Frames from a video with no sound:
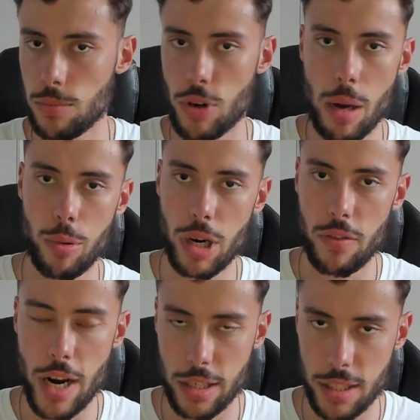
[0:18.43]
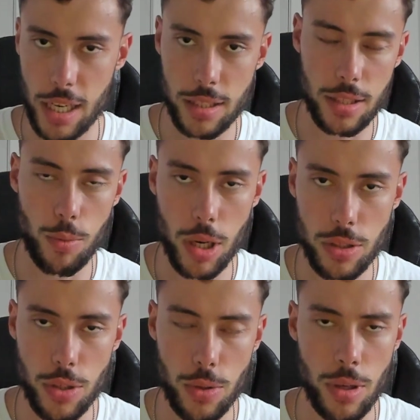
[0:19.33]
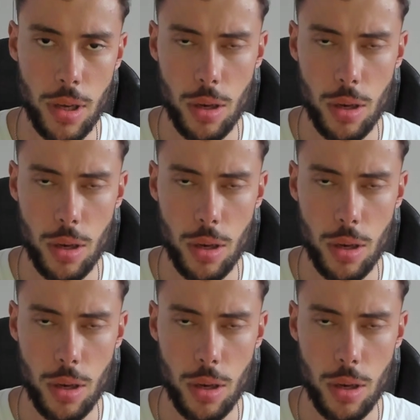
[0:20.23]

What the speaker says: grabbing whatever exercise they want to do,